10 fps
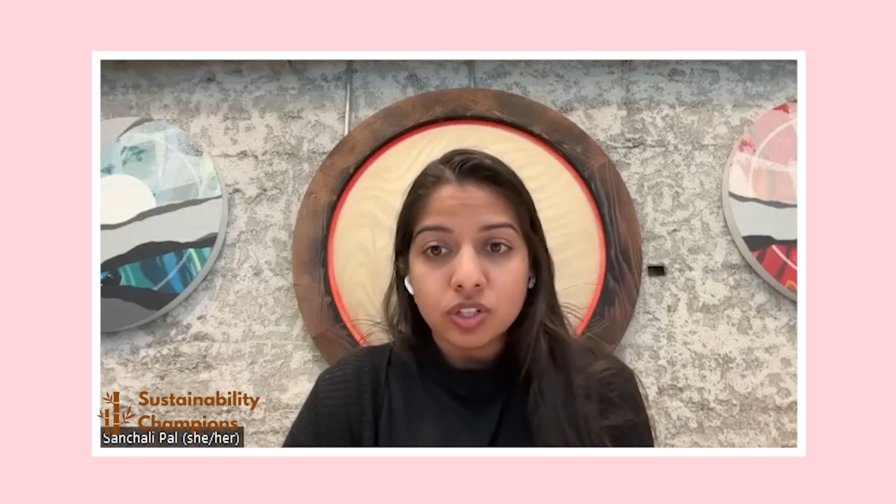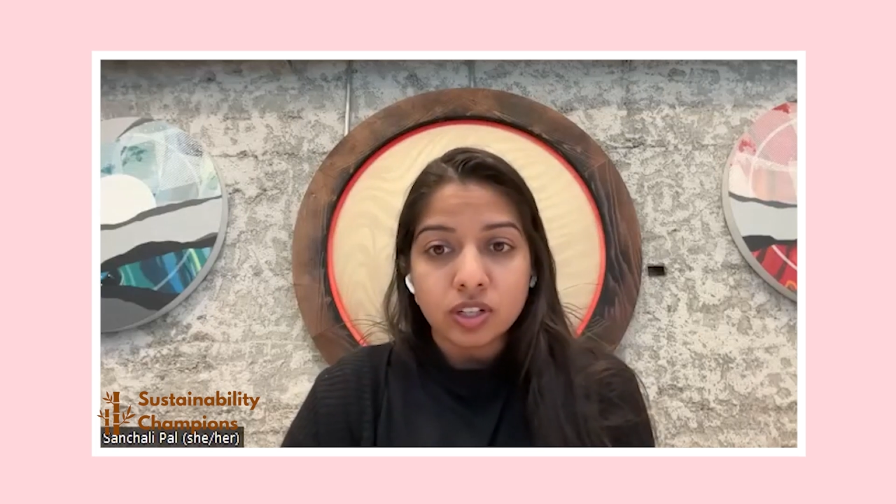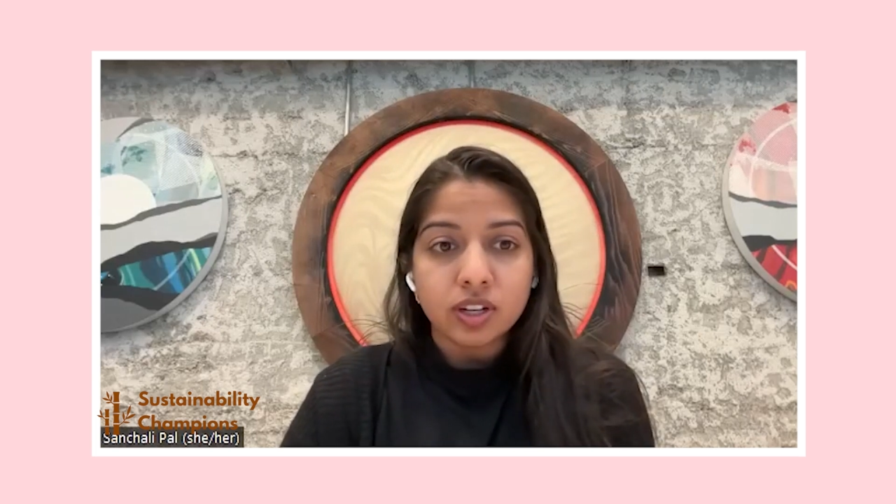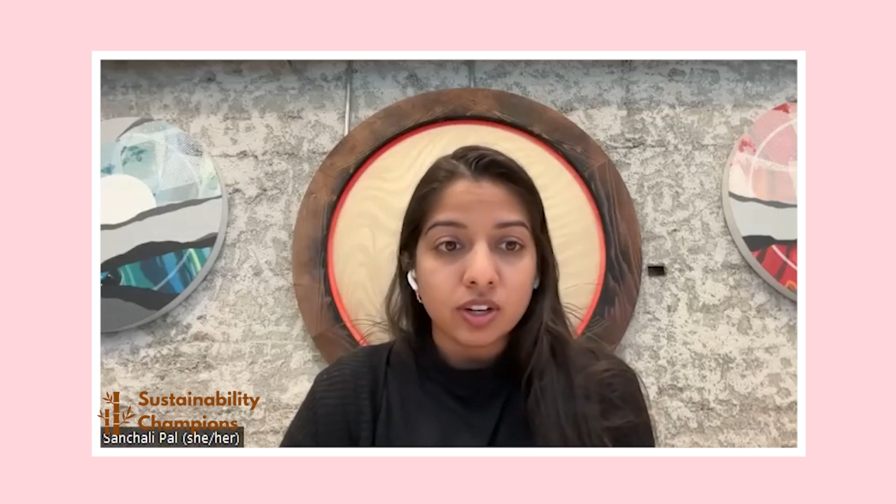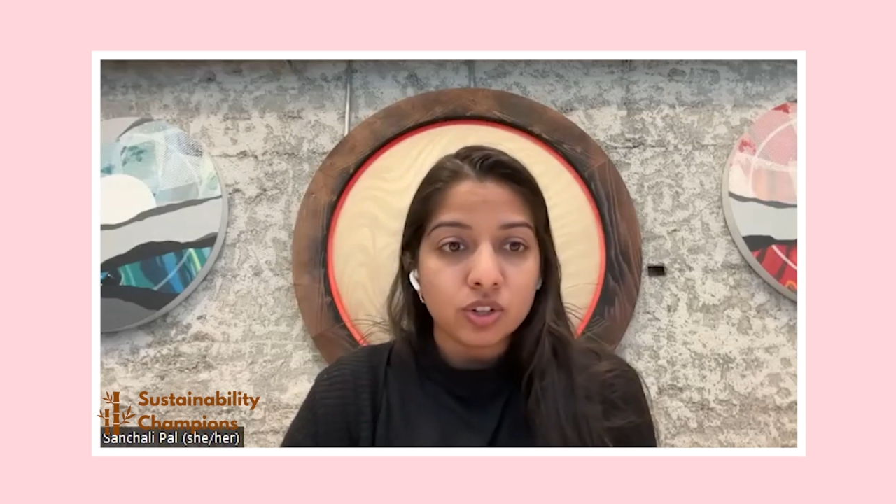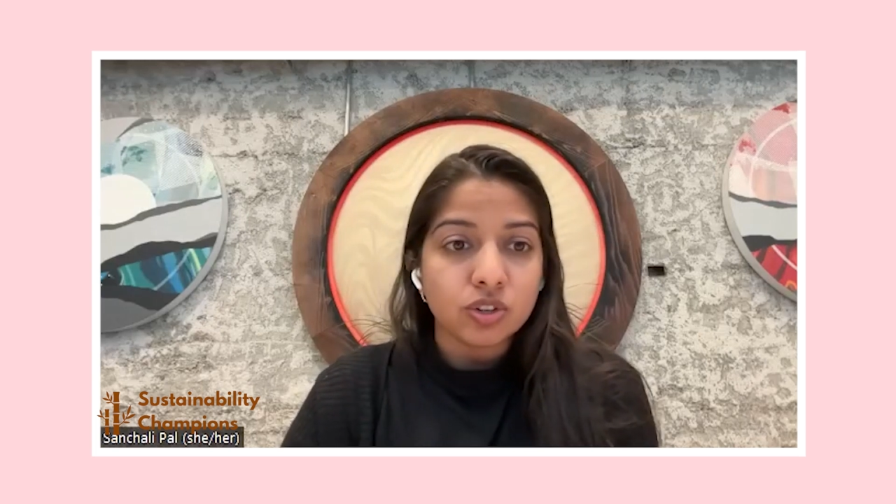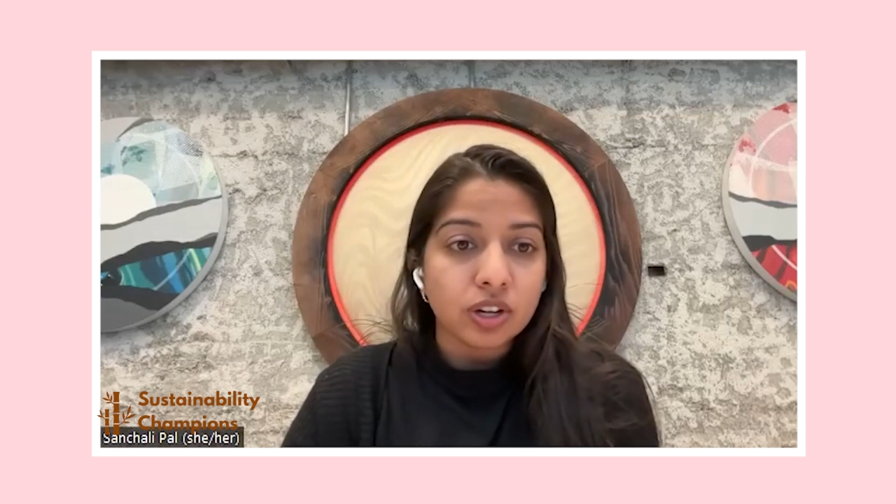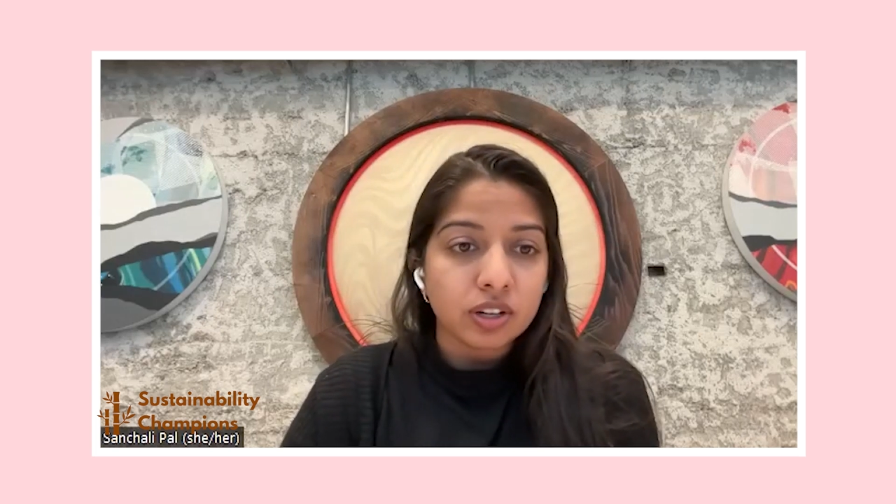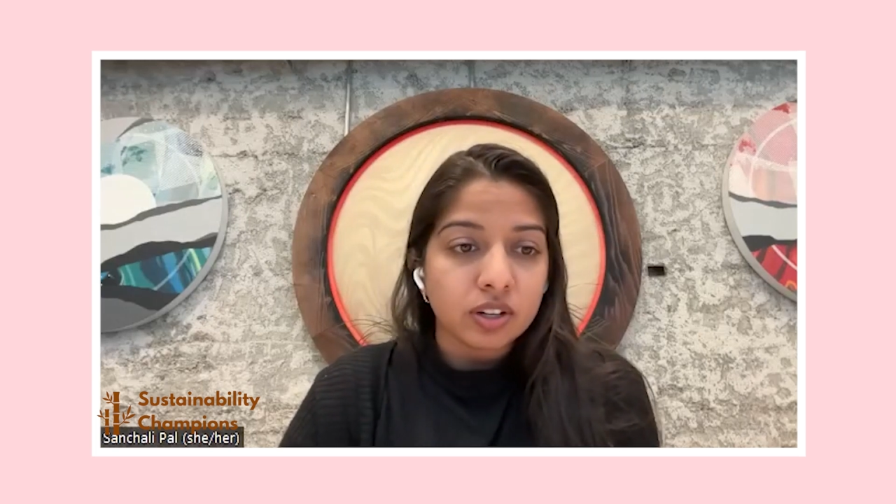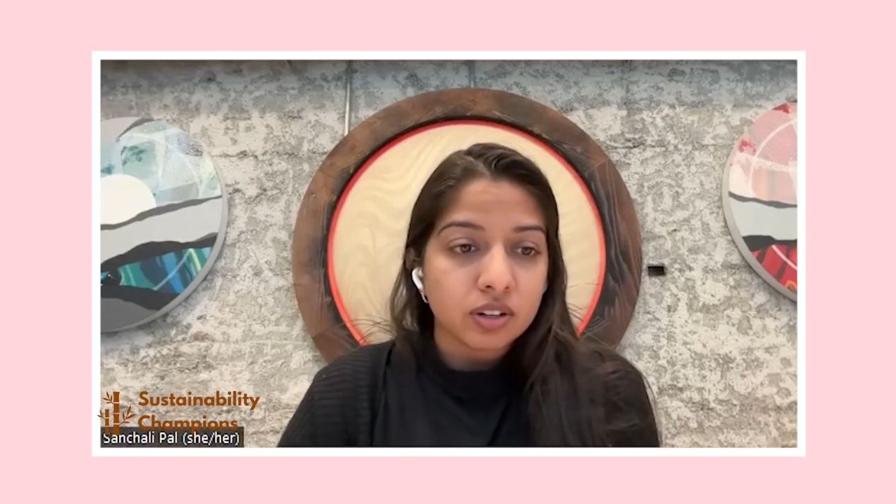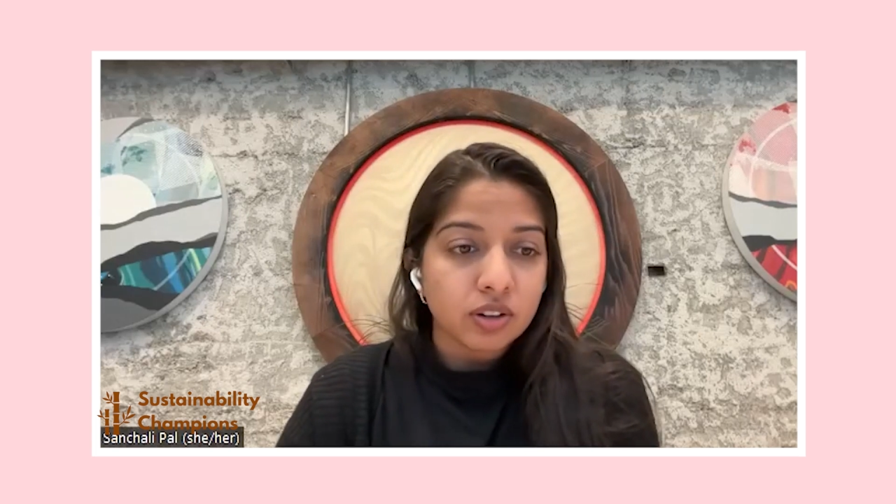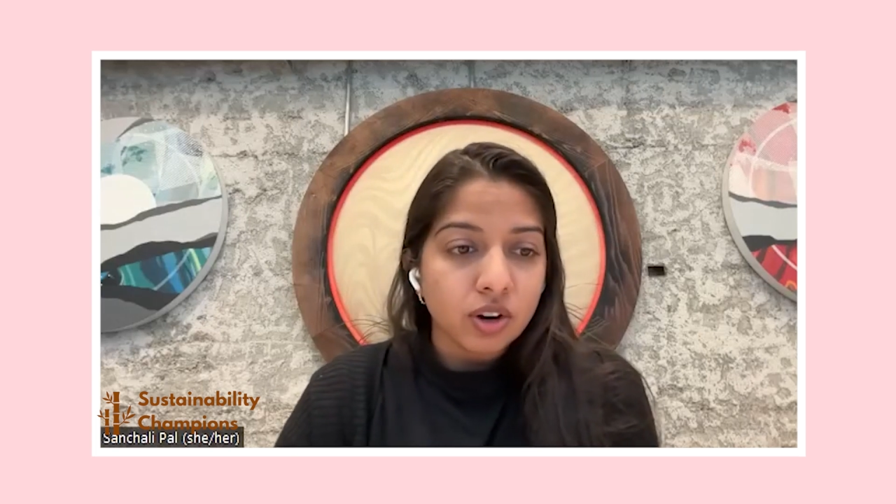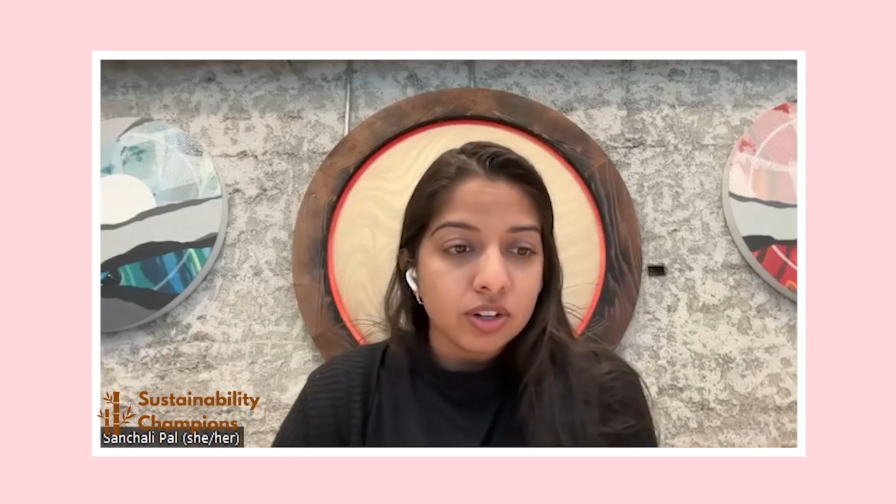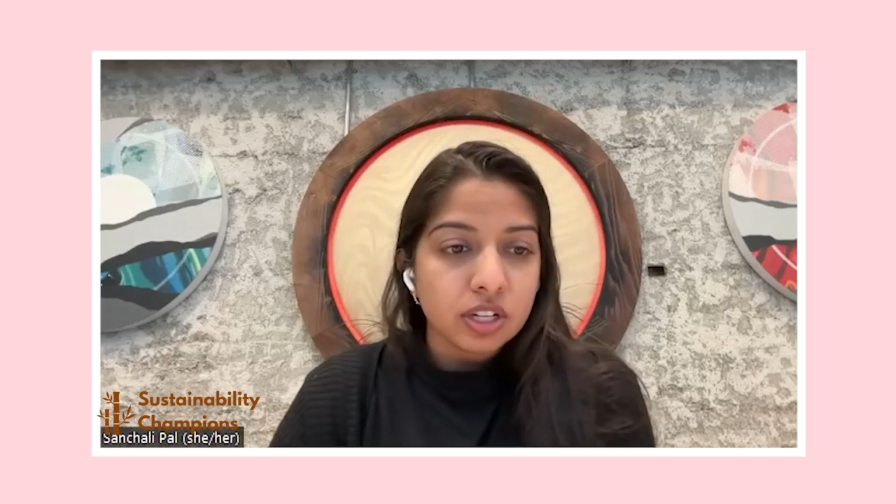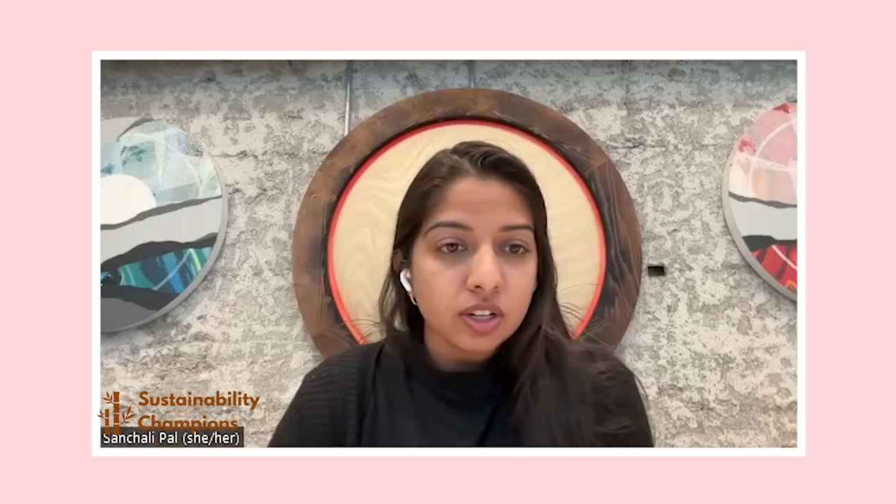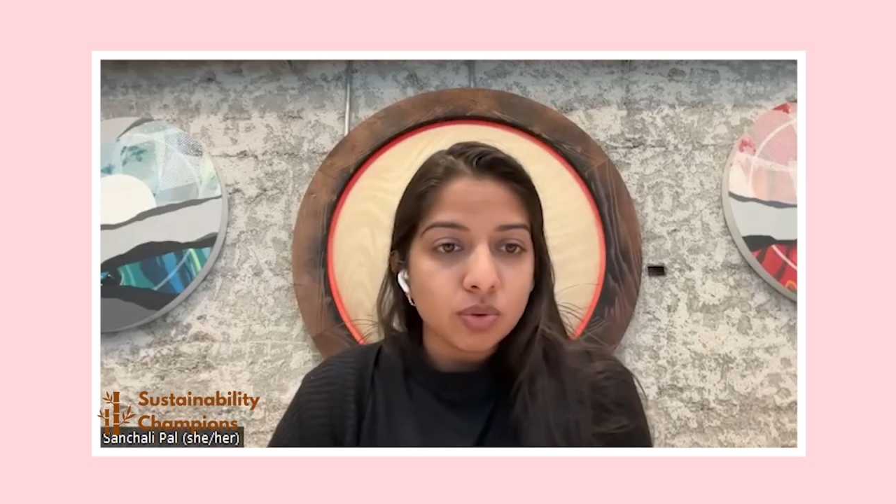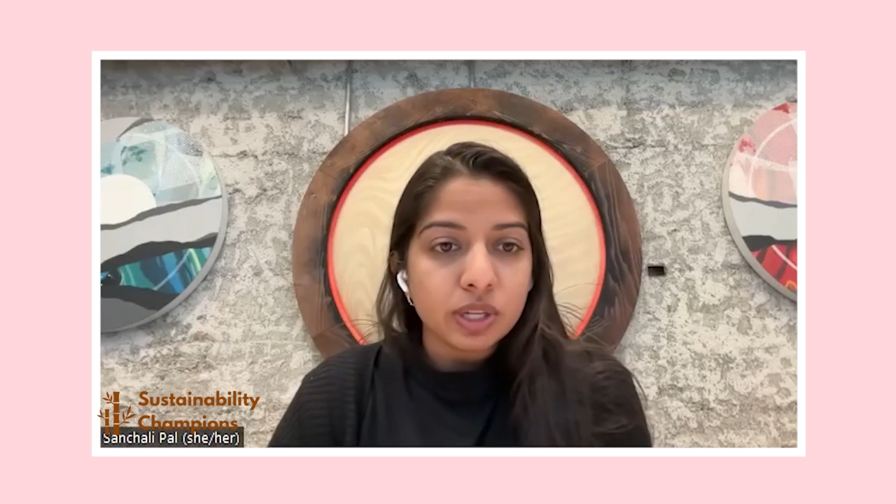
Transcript: to connect your credit card data,